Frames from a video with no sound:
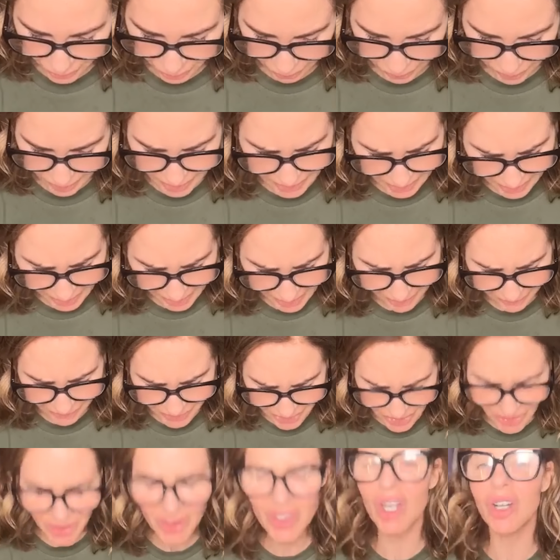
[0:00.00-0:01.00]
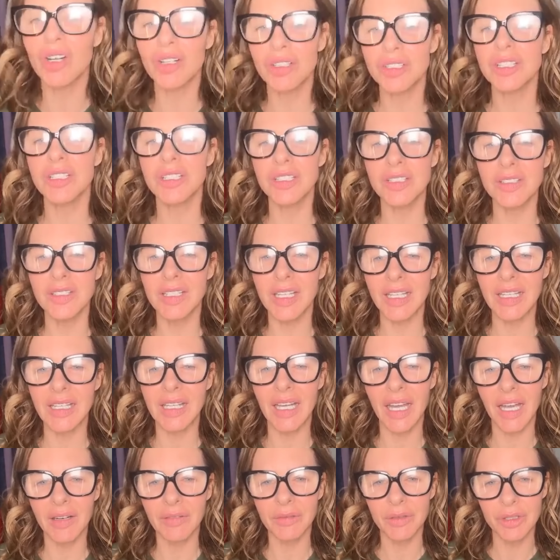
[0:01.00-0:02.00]
or you're thinking, I haven't started a
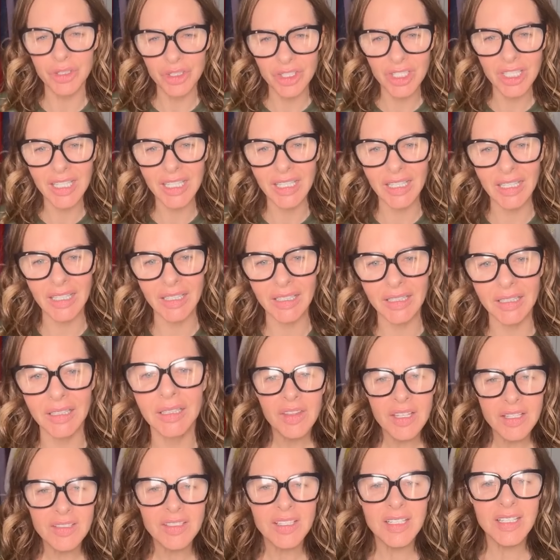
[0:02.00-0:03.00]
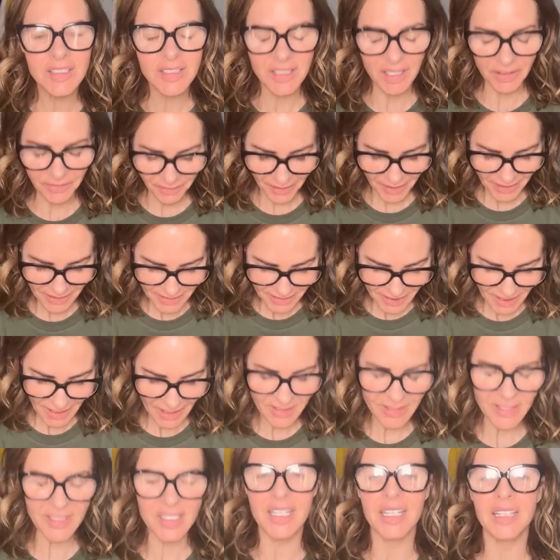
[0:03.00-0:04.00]
skincare routine. This is a
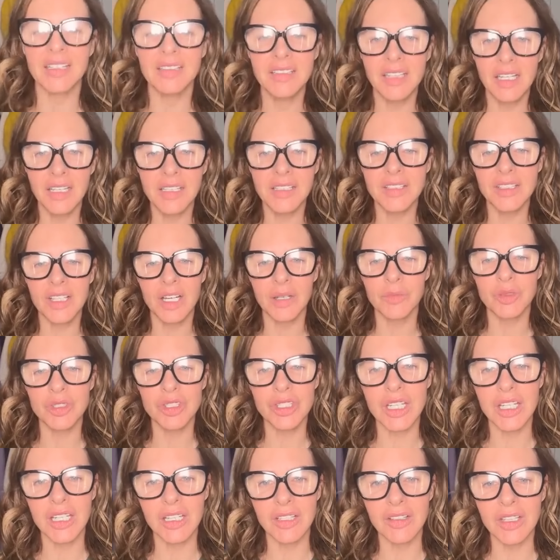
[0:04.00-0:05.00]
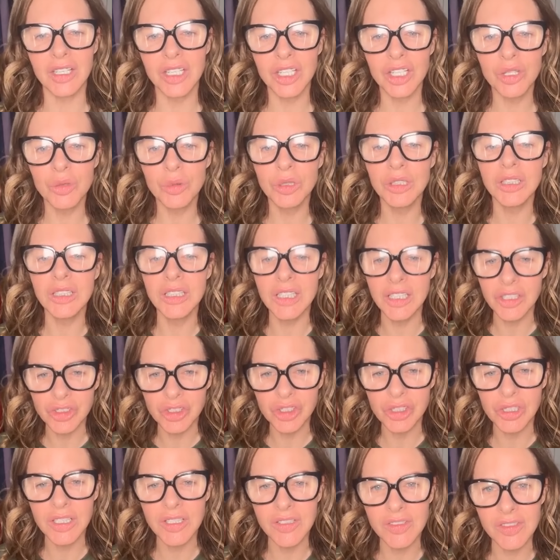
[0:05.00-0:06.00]
fantastic nighttime routine that you will
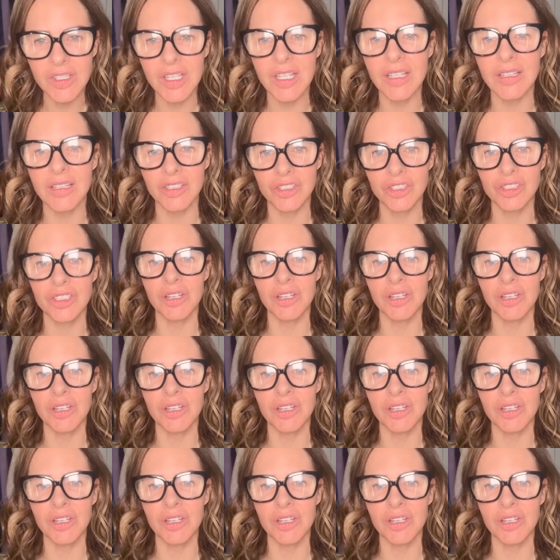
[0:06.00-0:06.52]
literally see this